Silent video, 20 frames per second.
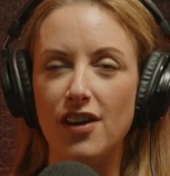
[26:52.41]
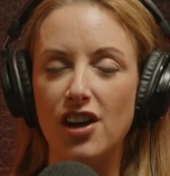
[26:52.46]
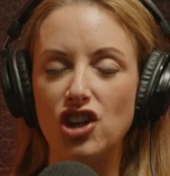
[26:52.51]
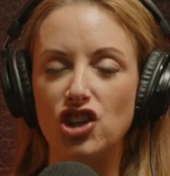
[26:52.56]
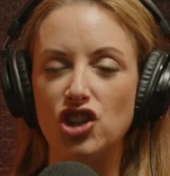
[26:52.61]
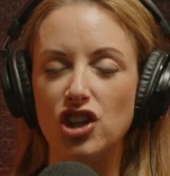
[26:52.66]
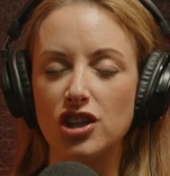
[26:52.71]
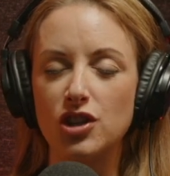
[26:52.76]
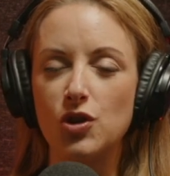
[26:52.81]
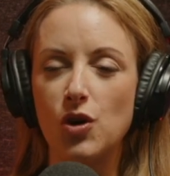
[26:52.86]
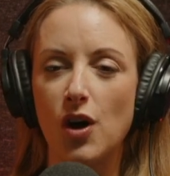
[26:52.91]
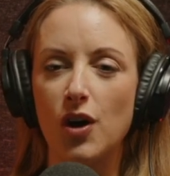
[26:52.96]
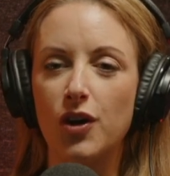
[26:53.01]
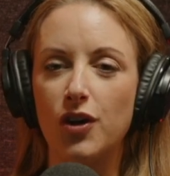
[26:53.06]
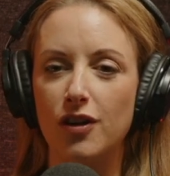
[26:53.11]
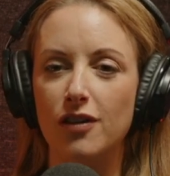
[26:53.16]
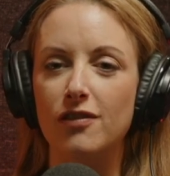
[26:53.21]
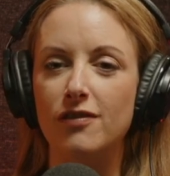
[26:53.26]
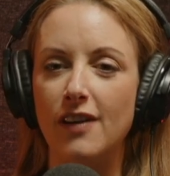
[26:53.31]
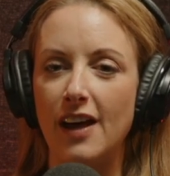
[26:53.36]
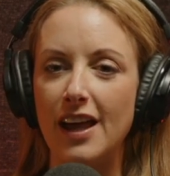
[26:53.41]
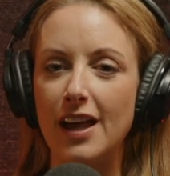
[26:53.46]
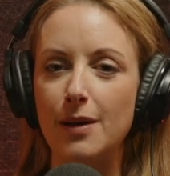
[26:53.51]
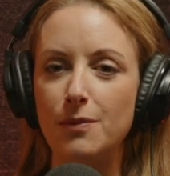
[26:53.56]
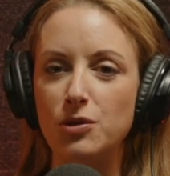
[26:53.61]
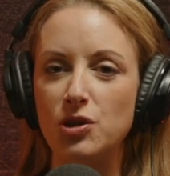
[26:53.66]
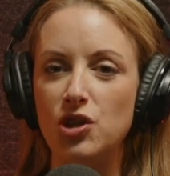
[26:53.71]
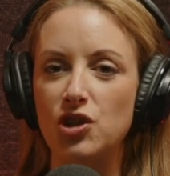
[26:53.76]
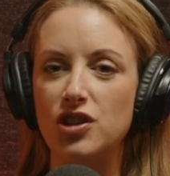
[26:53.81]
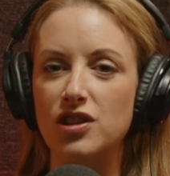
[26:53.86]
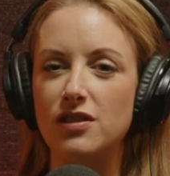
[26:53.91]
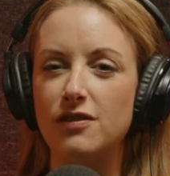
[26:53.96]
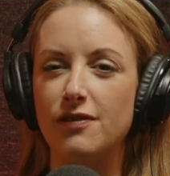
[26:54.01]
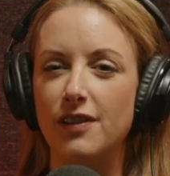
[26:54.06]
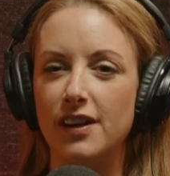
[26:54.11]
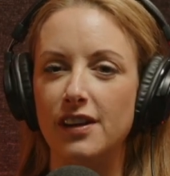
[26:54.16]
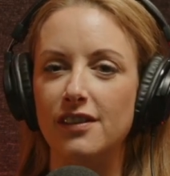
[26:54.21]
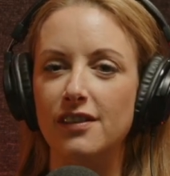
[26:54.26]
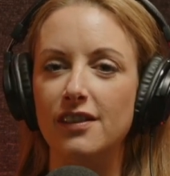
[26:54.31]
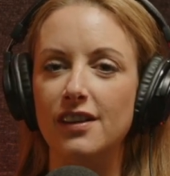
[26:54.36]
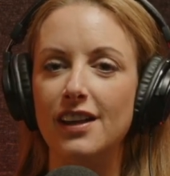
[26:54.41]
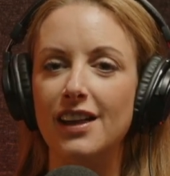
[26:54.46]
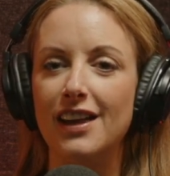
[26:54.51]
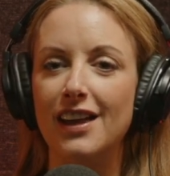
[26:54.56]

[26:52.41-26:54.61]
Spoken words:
it's just got good vibes. You just feel,